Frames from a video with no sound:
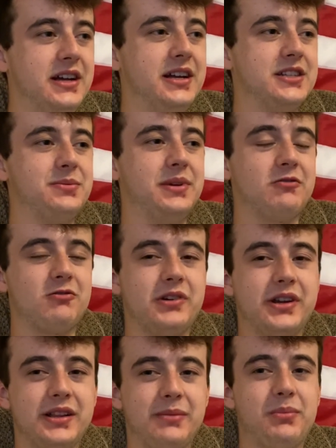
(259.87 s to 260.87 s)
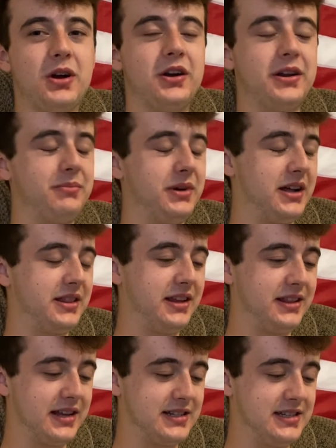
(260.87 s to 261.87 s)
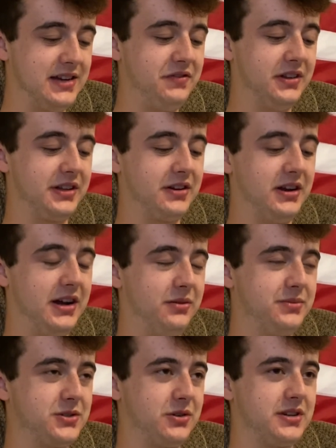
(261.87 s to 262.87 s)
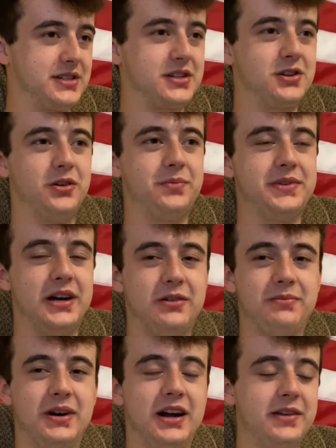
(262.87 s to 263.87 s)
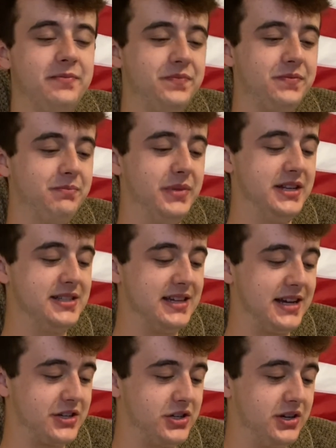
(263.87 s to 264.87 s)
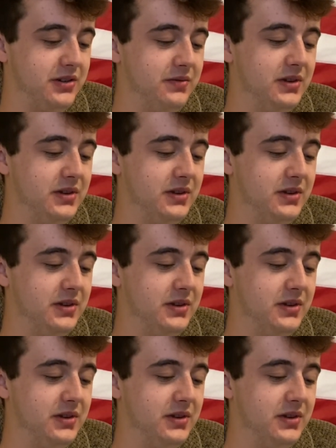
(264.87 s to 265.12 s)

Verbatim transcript: It's been really burning, but I think that's definitely going to help sort of sculpt out my midsection.